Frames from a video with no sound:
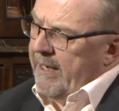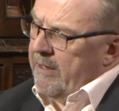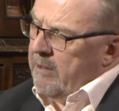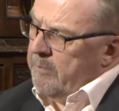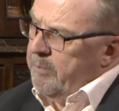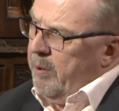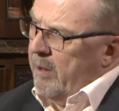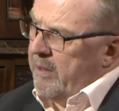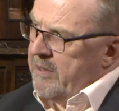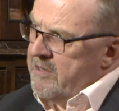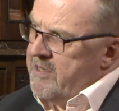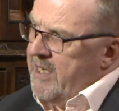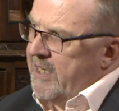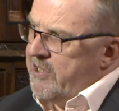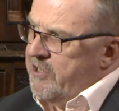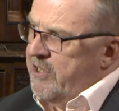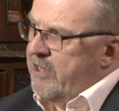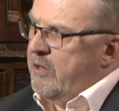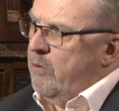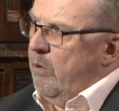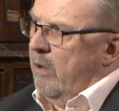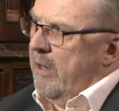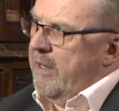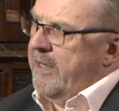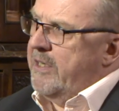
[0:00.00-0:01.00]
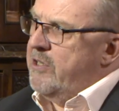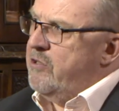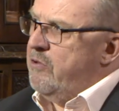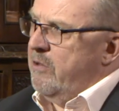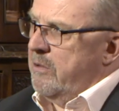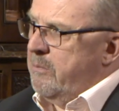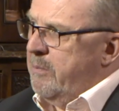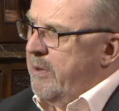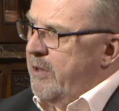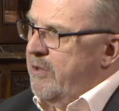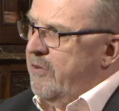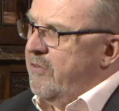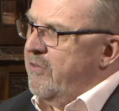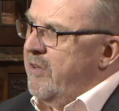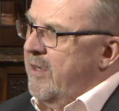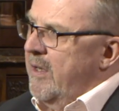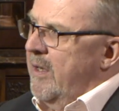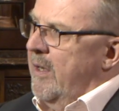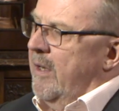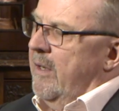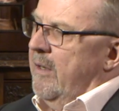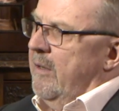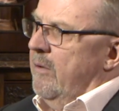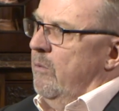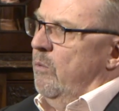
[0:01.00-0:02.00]
counterparty is actually quite an interesting, because
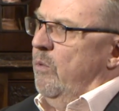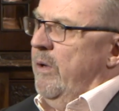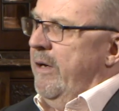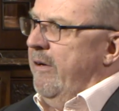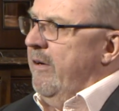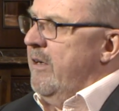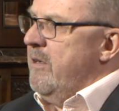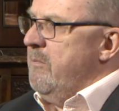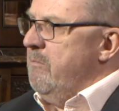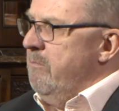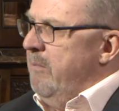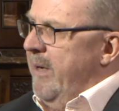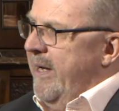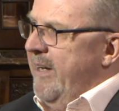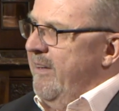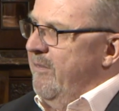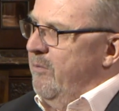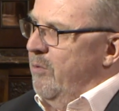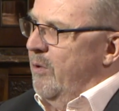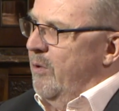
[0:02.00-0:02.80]
where it may have